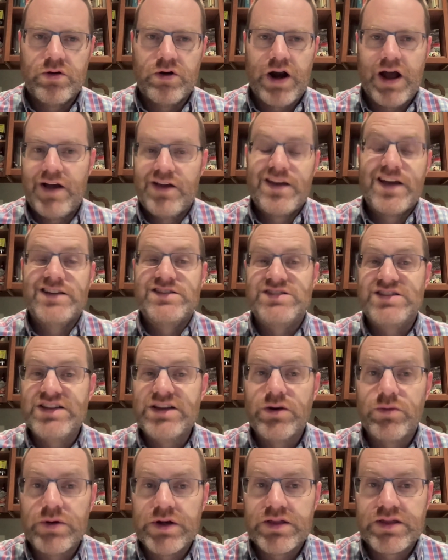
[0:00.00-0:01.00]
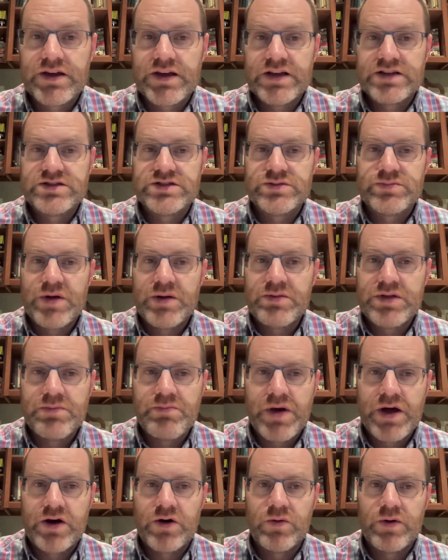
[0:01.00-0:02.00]
how you guys deal with, I guess is maybe the
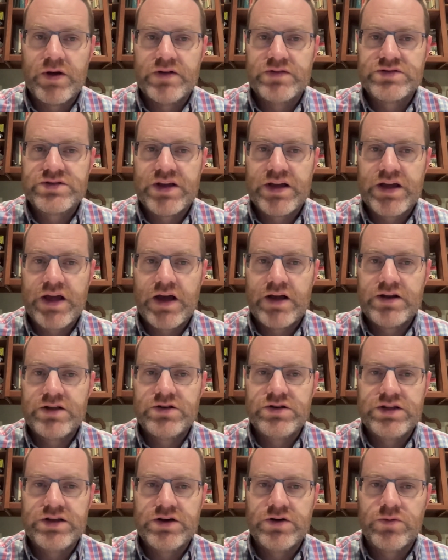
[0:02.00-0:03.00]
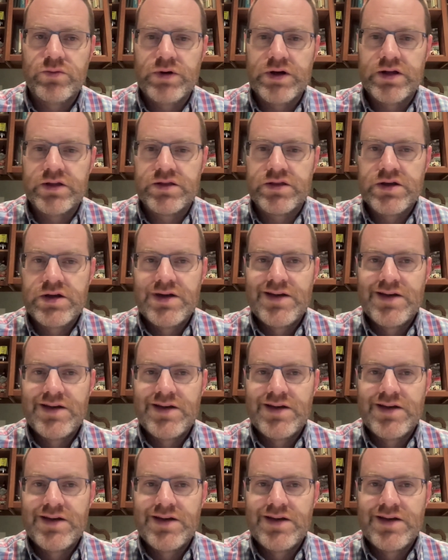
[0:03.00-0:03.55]
better way of saying, how do you deal with